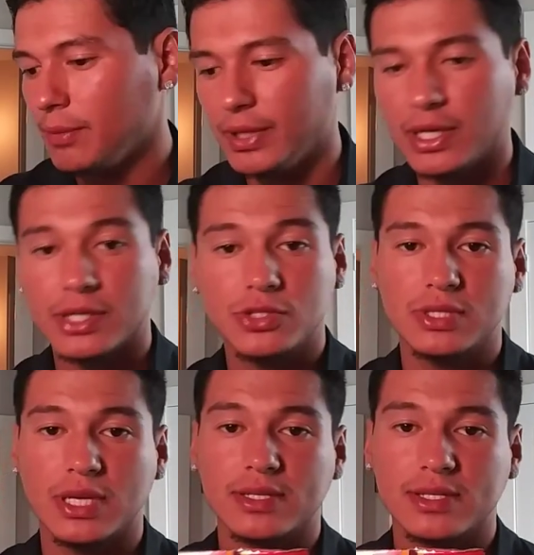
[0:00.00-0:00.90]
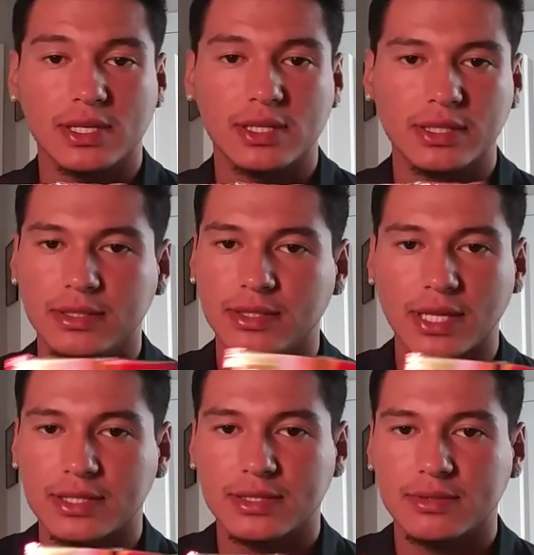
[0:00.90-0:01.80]
because you said cichlid, and
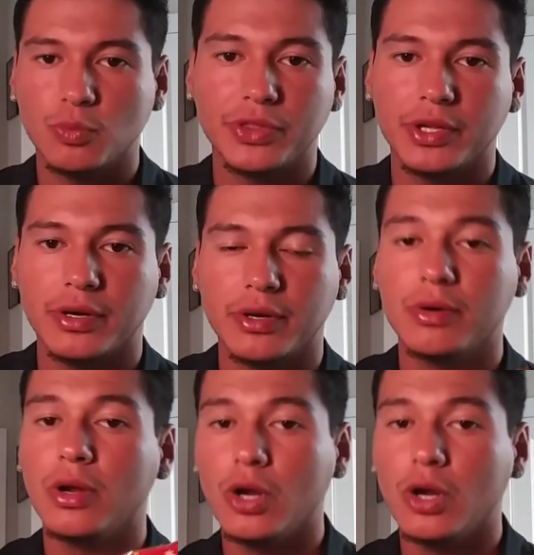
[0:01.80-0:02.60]
that's what they're,